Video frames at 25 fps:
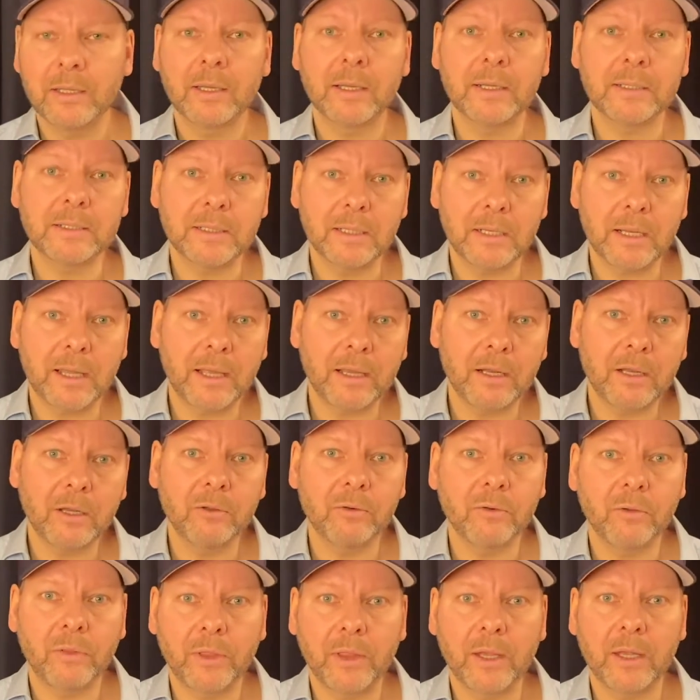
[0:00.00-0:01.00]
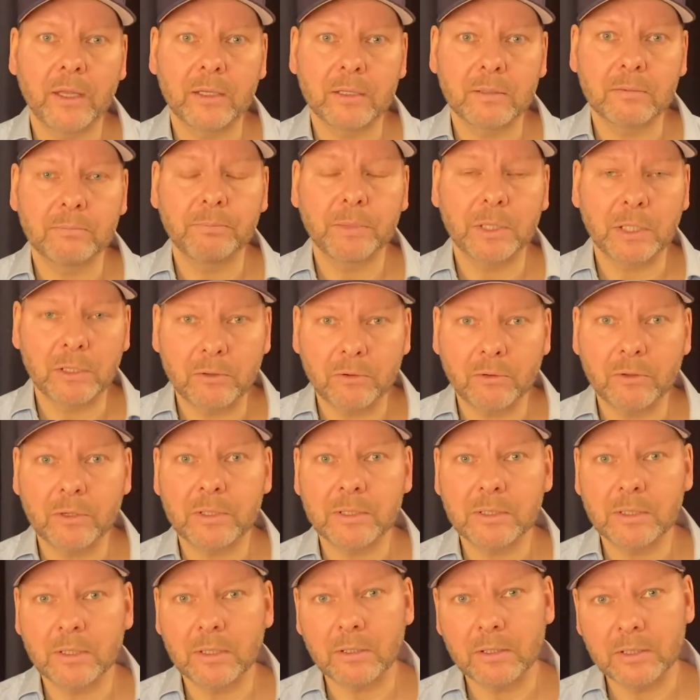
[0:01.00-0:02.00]
and the likelihood that
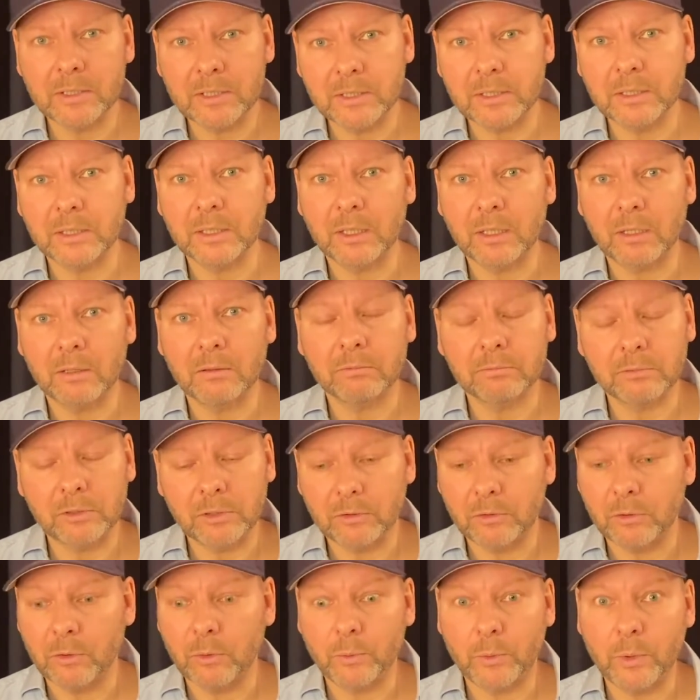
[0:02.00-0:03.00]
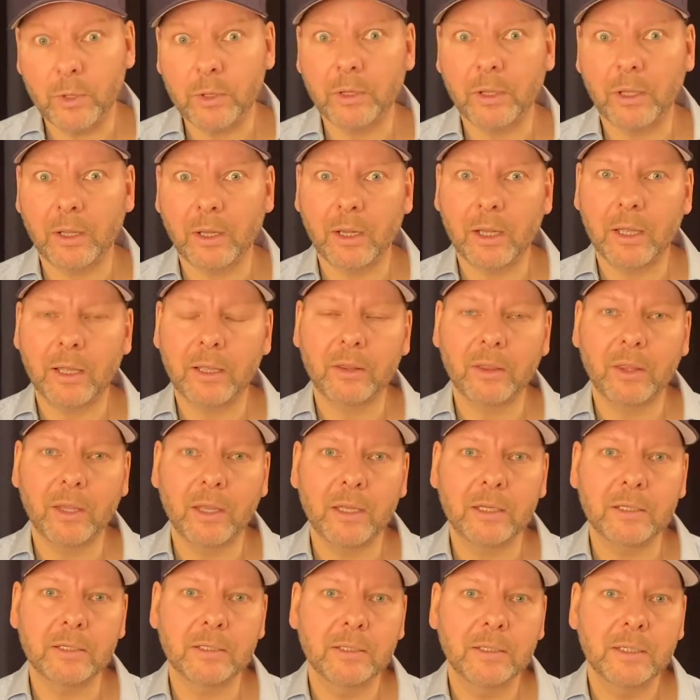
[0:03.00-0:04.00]
because they are still, you know, working like
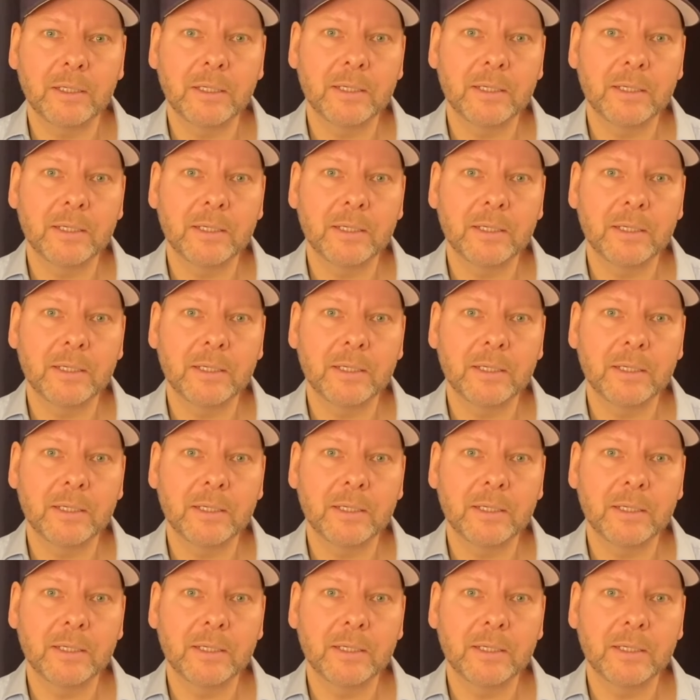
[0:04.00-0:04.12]
that,